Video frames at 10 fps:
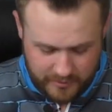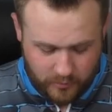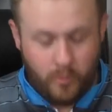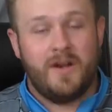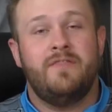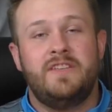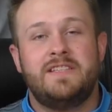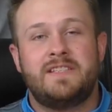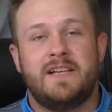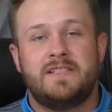One of
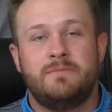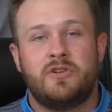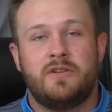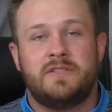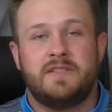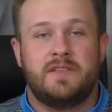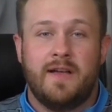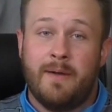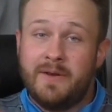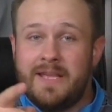these custom jerseys.
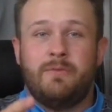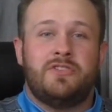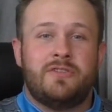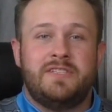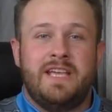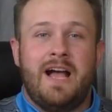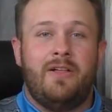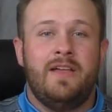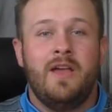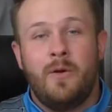I'm going to get with Jersey
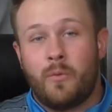Alley.